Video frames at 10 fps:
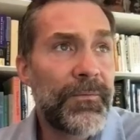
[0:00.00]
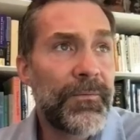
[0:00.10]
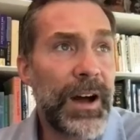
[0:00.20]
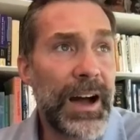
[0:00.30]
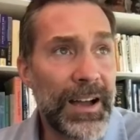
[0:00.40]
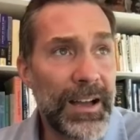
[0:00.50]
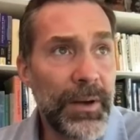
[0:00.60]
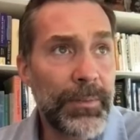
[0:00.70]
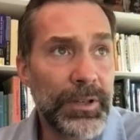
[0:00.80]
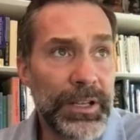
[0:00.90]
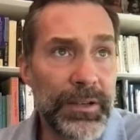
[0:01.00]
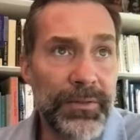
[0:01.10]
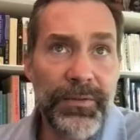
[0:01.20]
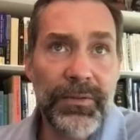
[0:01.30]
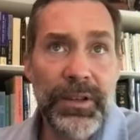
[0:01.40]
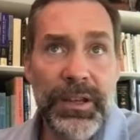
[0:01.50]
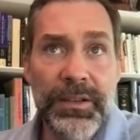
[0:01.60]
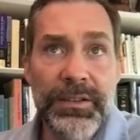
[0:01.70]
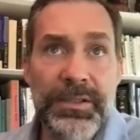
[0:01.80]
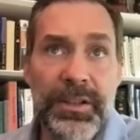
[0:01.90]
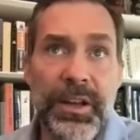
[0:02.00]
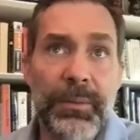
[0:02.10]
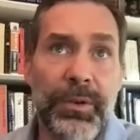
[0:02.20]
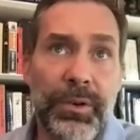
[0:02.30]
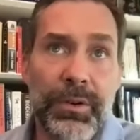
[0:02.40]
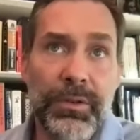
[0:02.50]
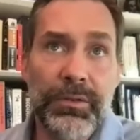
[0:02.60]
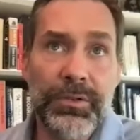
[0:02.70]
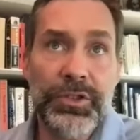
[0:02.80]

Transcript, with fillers: five, I believe, is the number